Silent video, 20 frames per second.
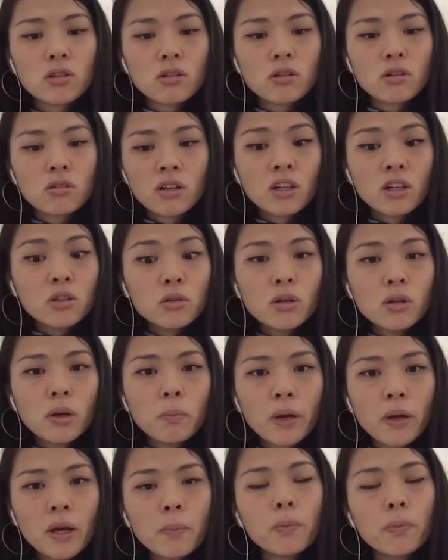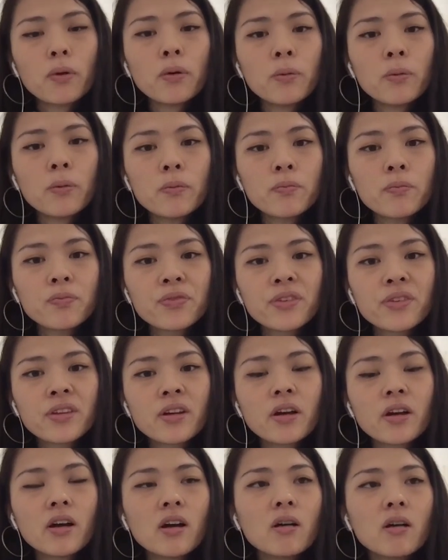or including paper,
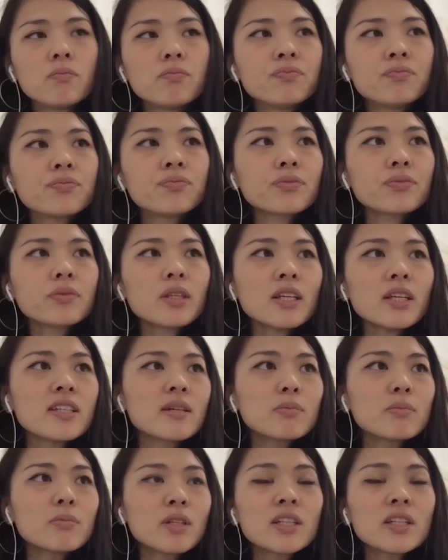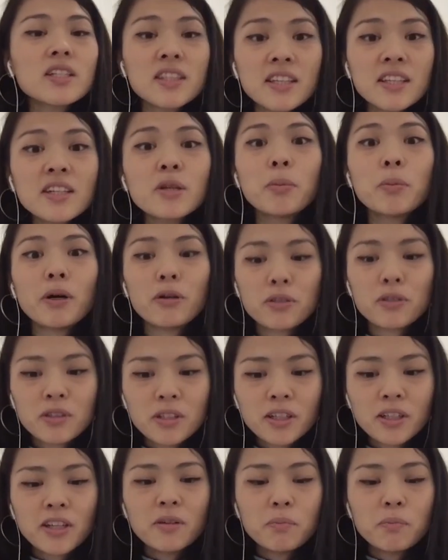um, something to think about
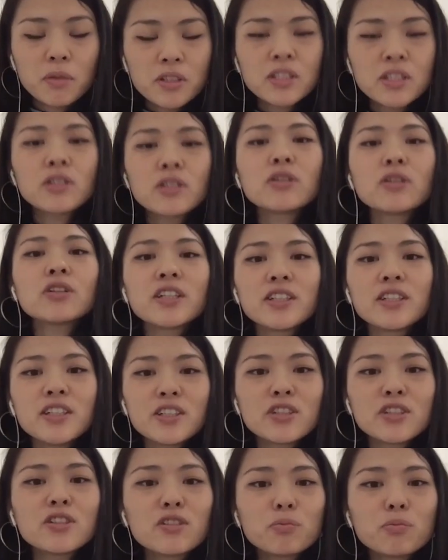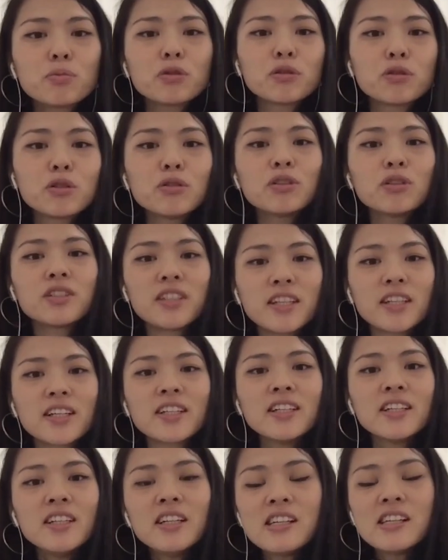the kind of material conditions of
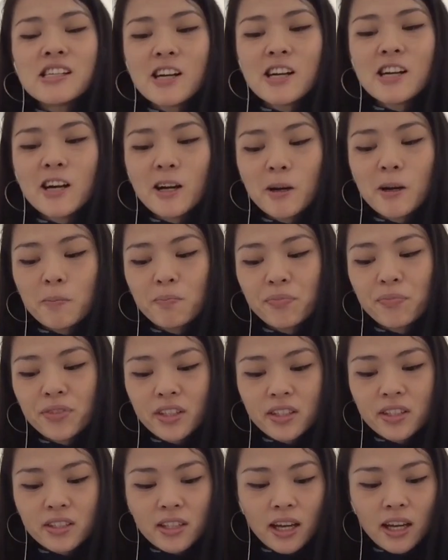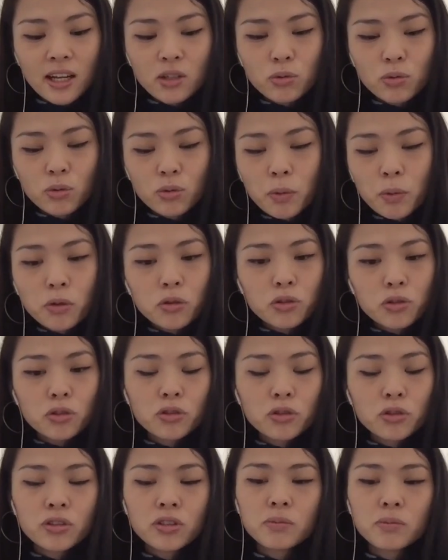producing um, these actual
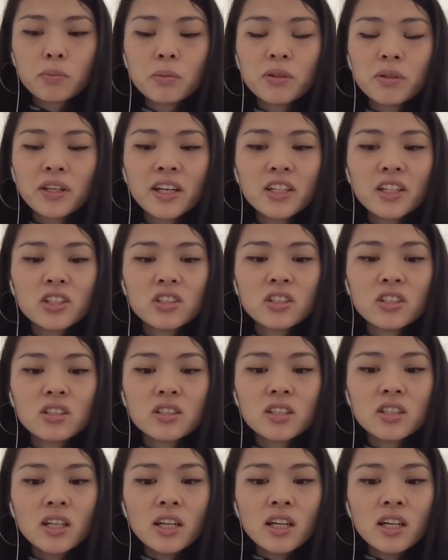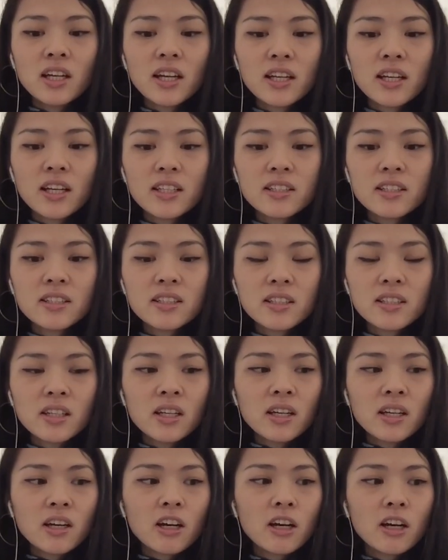posters and publications is
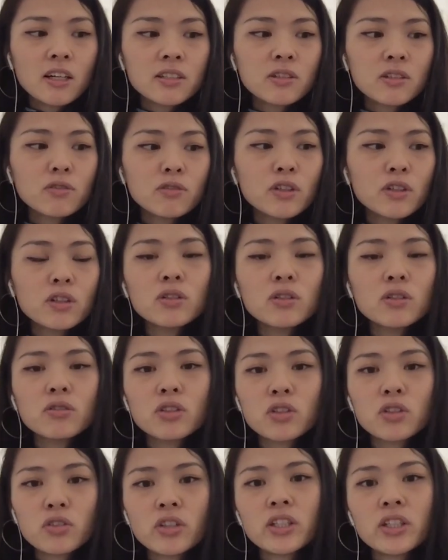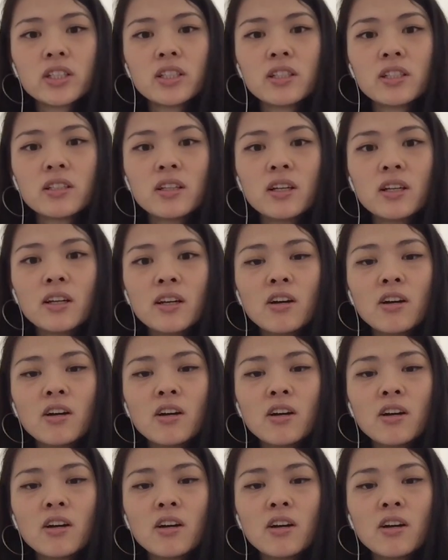uh, severely restricted.